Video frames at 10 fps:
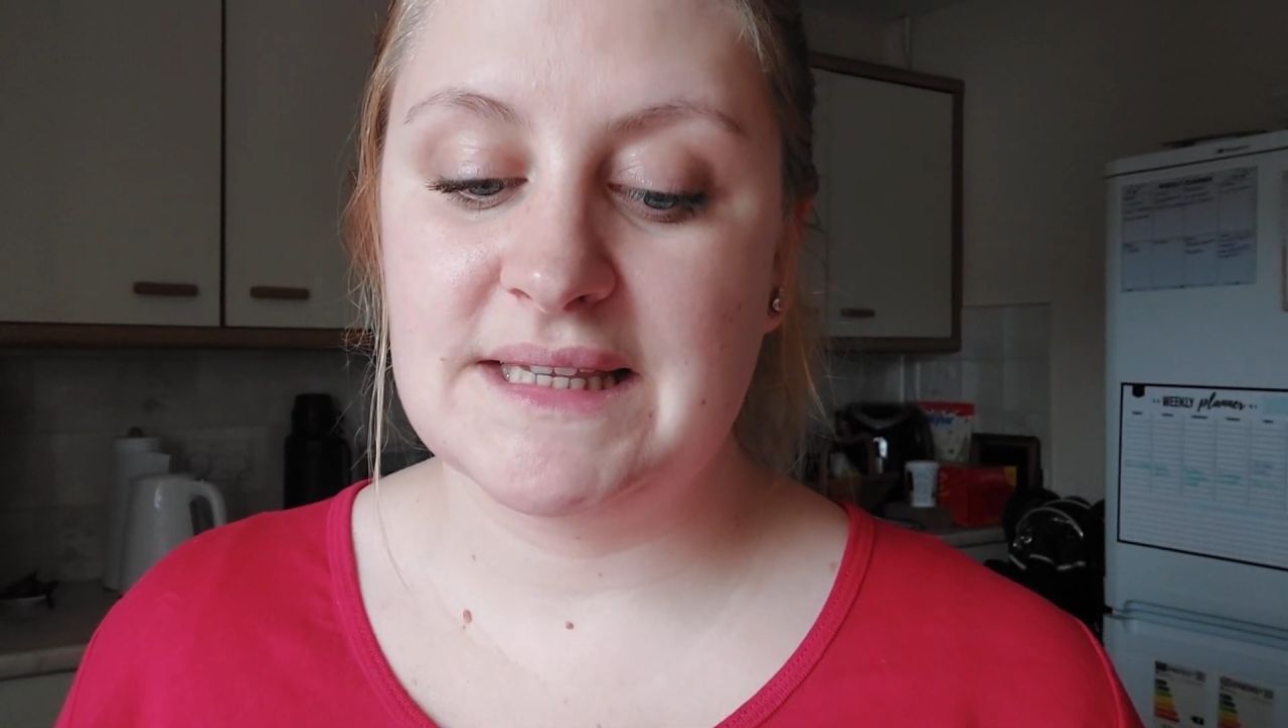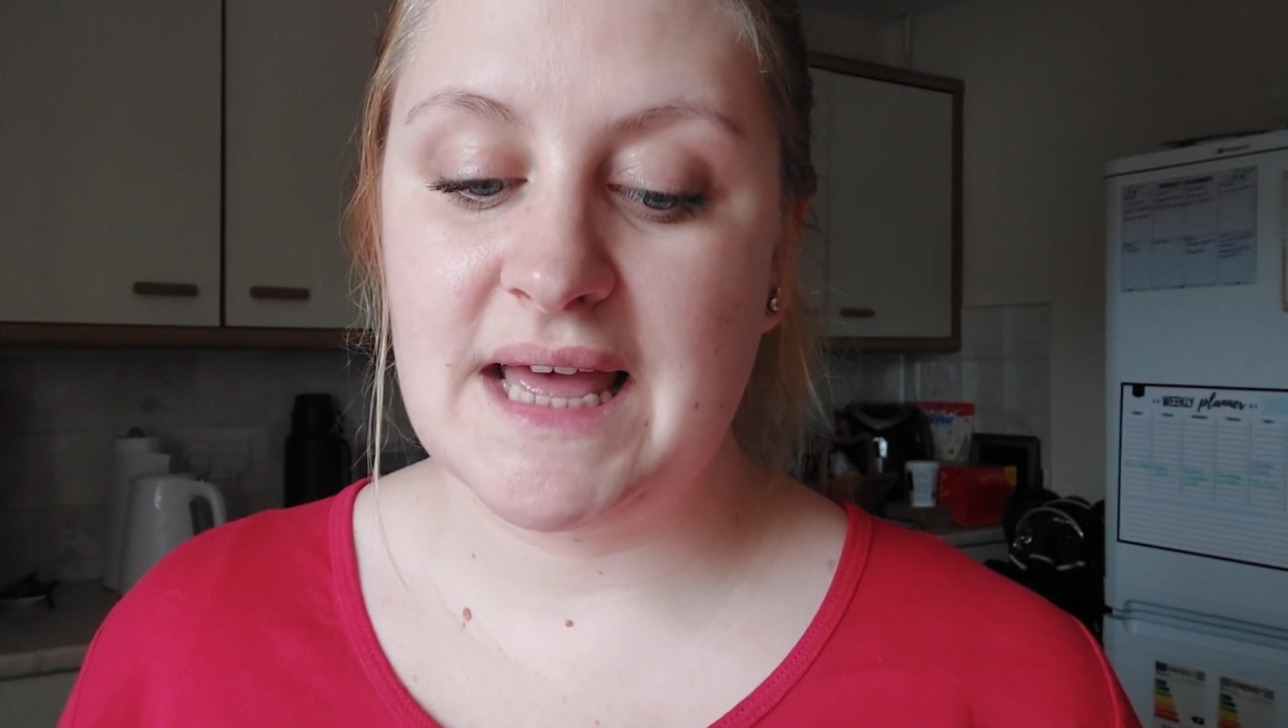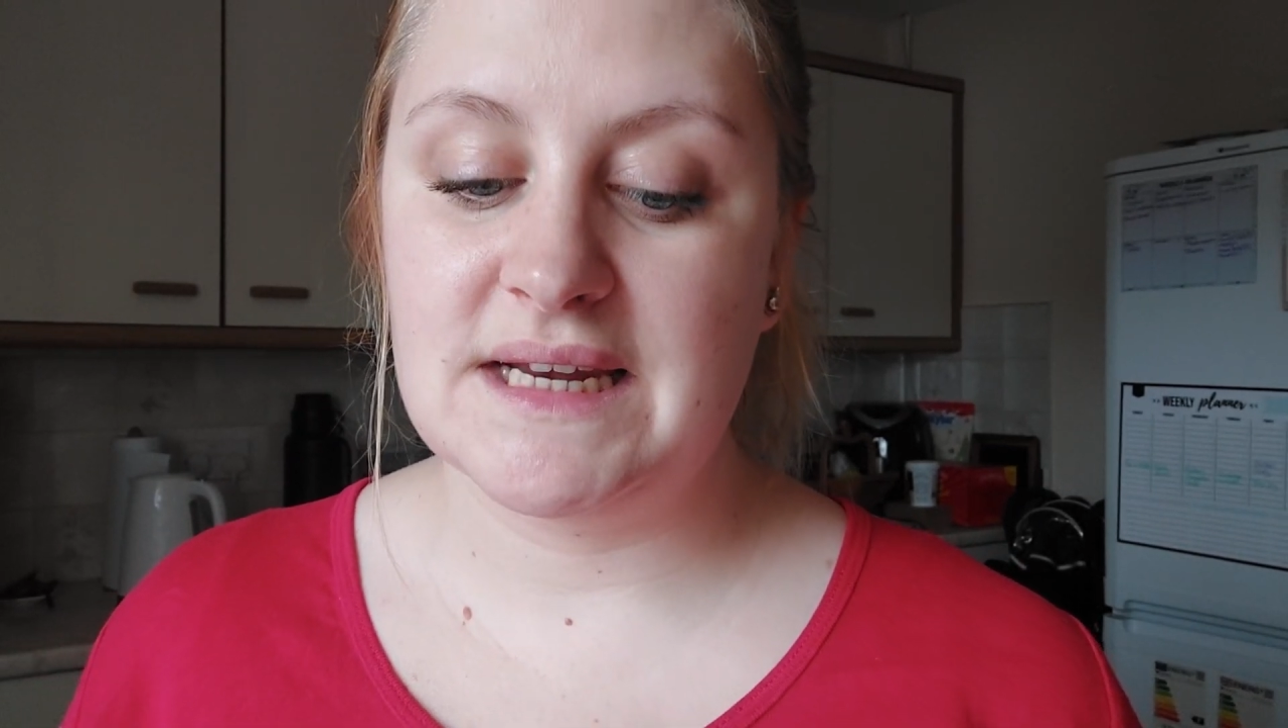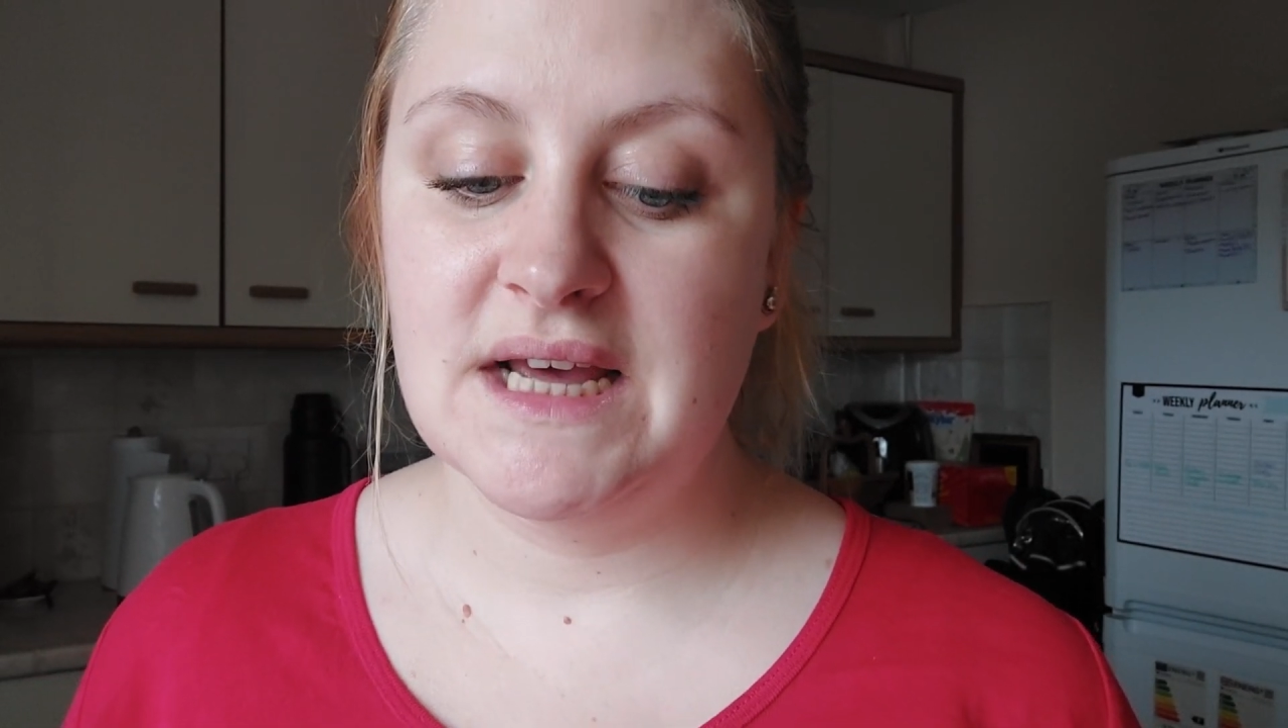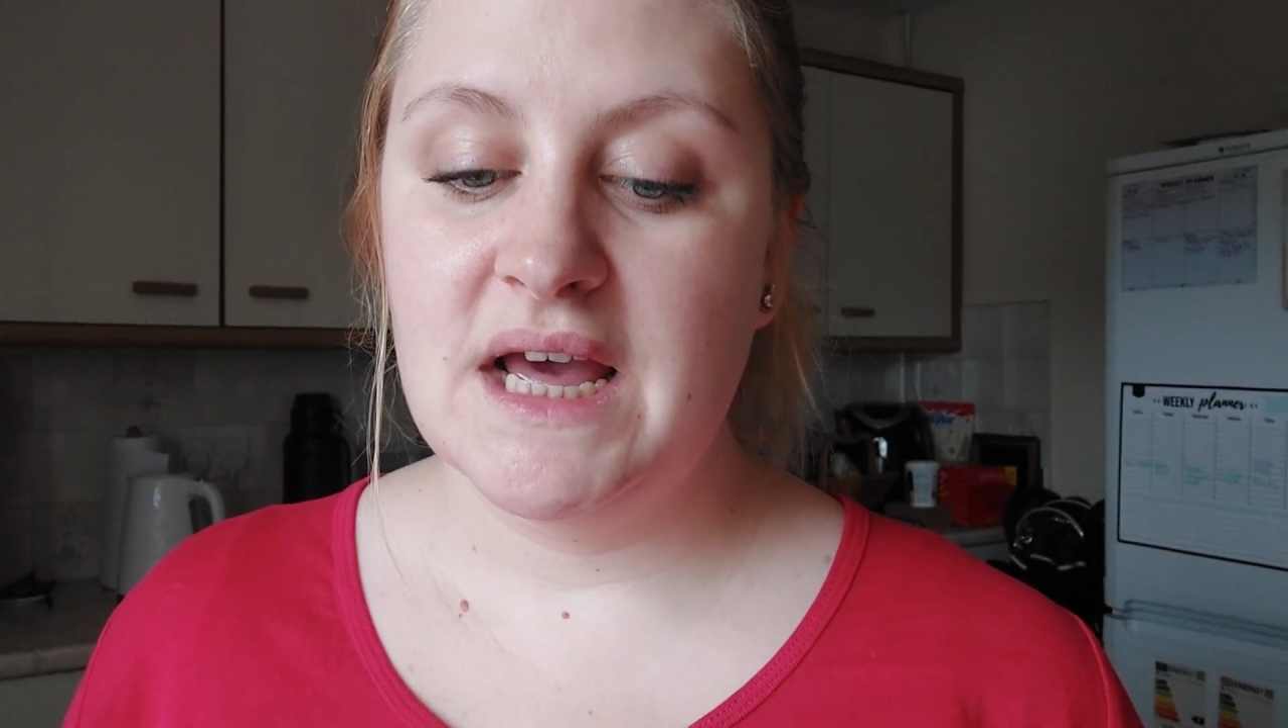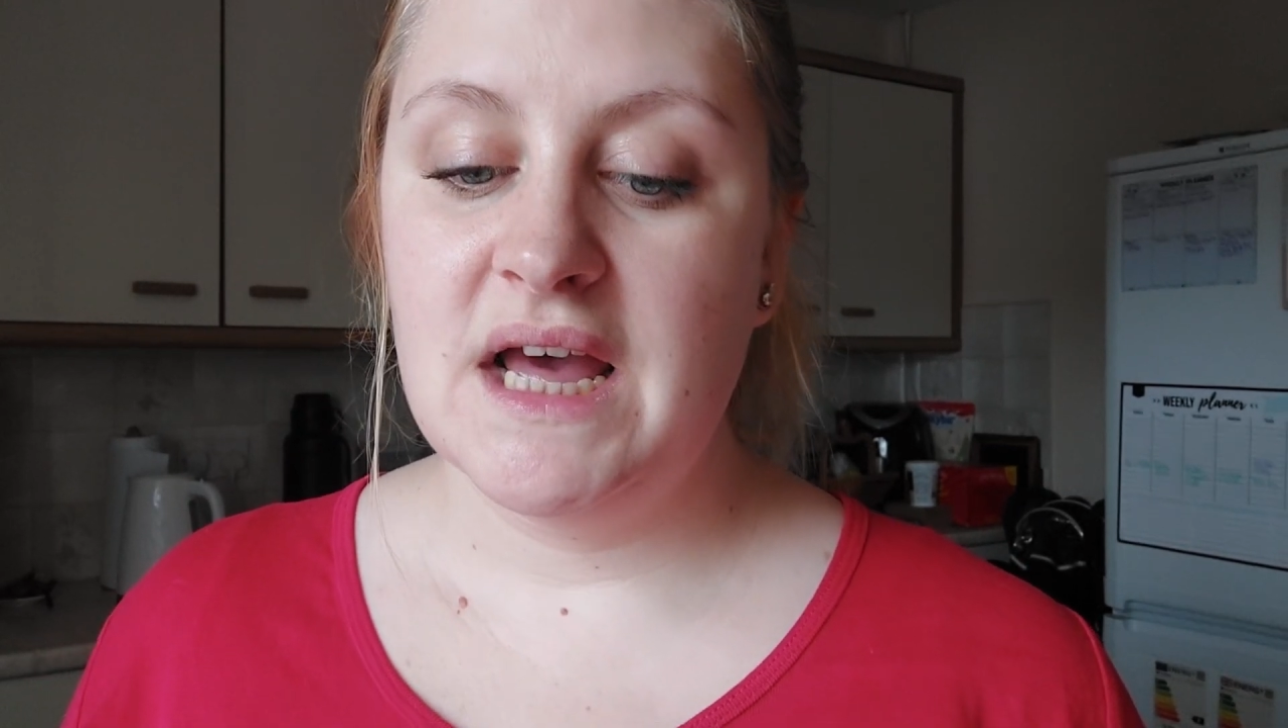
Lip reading: said